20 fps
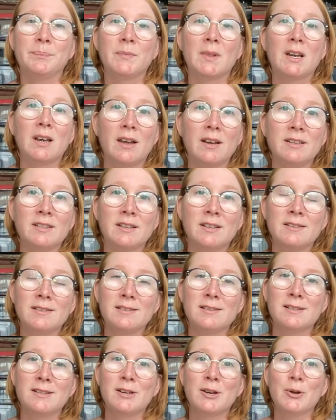
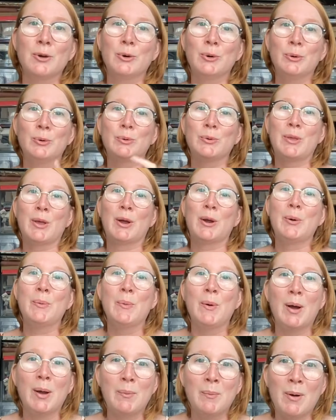licensed, although
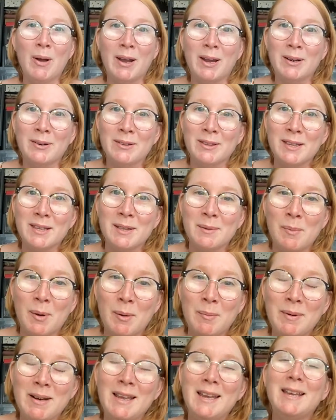what I'm working on at the
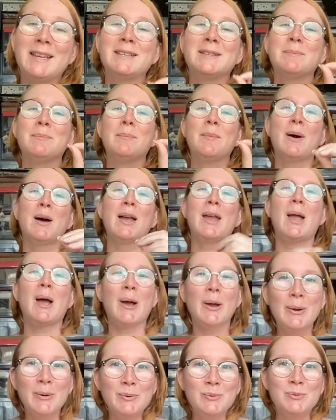moment is my
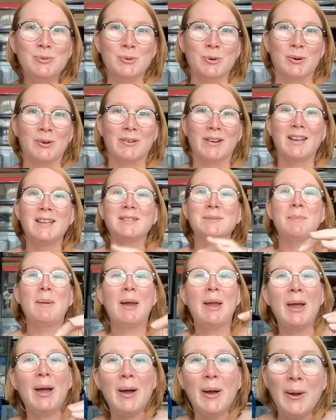own drawings,
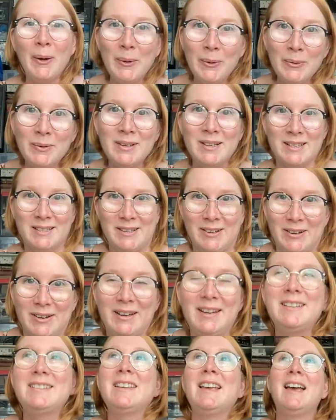my own
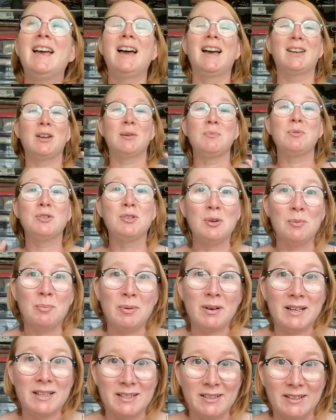designs, and I'm super
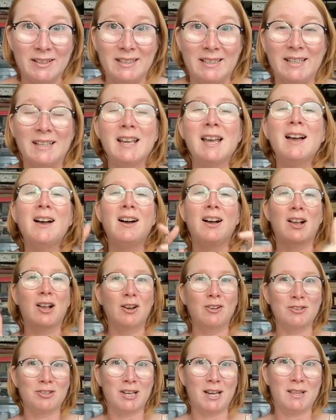excited. I
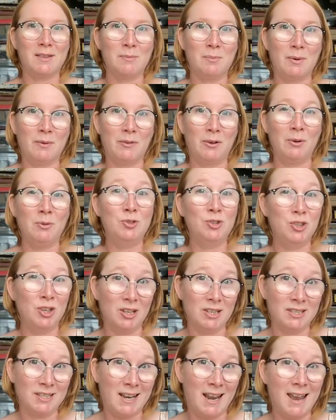can't share them with you
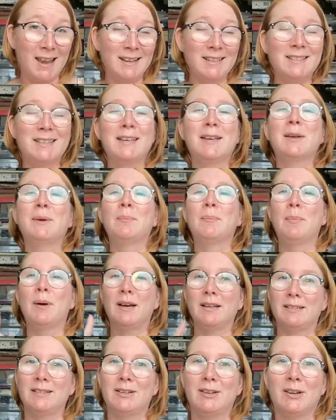just yet,
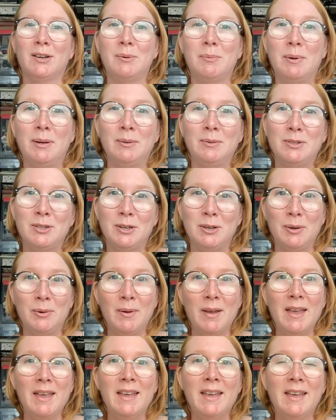but I will do
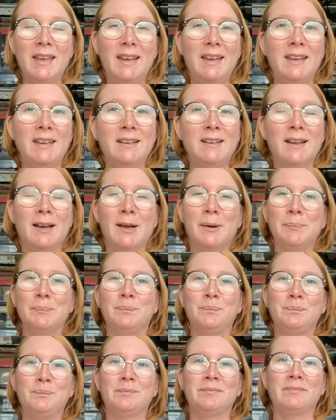
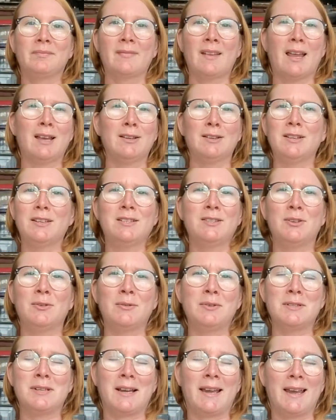in as soon
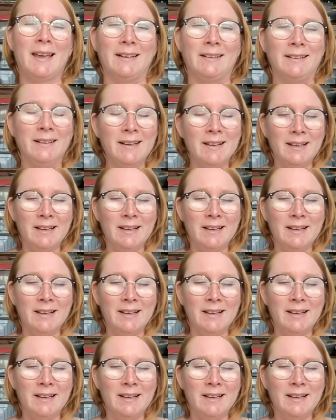as I can.